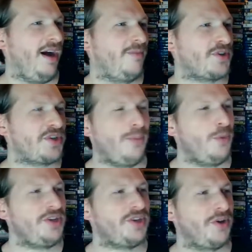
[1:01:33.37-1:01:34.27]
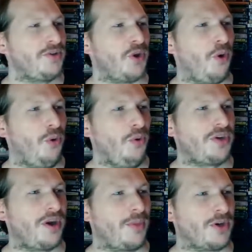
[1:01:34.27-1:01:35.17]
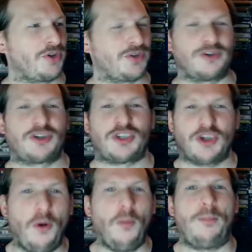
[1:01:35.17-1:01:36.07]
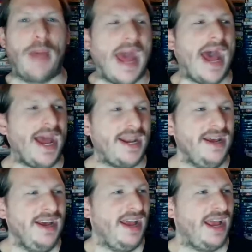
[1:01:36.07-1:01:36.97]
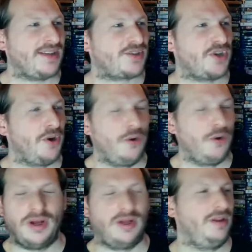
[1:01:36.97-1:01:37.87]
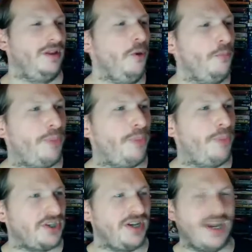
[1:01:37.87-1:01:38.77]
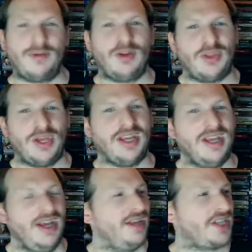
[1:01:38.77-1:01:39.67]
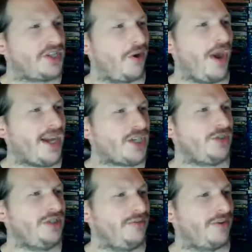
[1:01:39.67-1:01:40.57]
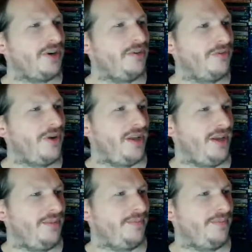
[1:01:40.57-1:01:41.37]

for some reason, those old commercials are so bad and so low budget and everything that they're actually very funny.